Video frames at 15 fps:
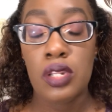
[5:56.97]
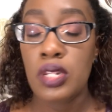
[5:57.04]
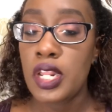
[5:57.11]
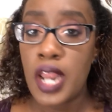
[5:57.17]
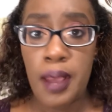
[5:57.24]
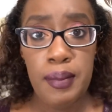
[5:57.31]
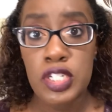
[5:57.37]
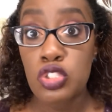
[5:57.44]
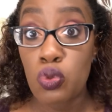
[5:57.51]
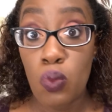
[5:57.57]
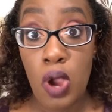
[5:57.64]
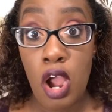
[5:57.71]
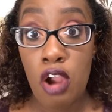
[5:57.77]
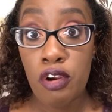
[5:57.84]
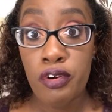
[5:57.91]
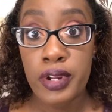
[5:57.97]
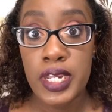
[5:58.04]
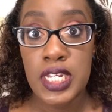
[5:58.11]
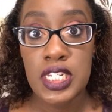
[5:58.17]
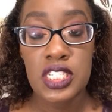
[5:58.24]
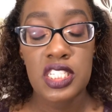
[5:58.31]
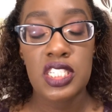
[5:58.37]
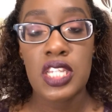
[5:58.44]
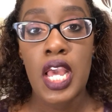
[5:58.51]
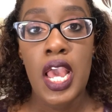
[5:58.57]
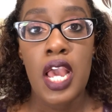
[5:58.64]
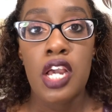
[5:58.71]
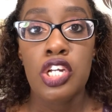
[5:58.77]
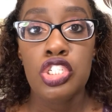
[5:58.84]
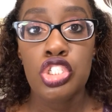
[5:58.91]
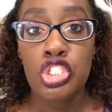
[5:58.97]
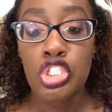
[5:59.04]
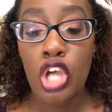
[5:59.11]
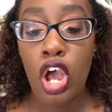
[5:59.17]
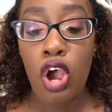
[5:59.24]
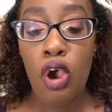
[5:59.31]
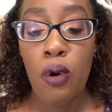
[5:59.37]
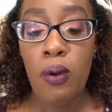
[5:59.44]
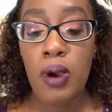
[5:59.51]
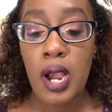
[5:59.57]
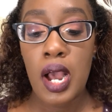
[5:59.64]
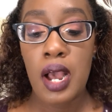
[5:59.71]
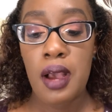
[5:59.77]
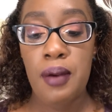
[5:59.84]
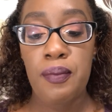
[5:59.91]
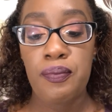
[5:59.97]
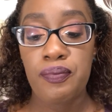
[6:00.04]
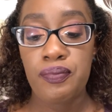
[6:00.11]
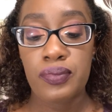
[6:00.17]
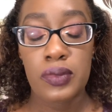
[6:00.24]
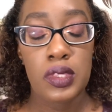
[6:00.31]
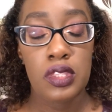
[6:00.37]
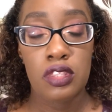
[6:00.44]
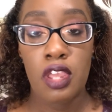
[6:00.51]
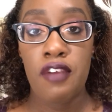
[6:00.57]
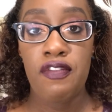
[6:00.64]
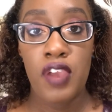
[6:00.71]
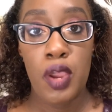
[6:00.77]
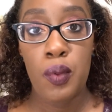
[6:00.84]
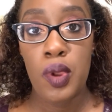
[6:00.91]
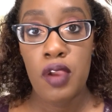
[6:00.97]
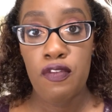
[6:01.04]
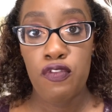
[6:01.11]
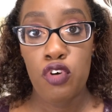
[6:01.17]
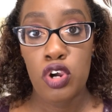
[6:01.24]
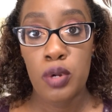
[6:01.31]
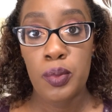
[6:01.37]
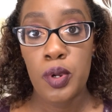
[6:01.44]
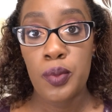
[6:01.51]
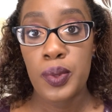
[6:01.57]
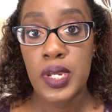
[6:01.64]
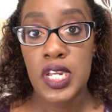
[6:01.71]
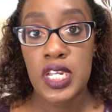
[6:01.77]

Did I mention Walgreens? So, they're very affordable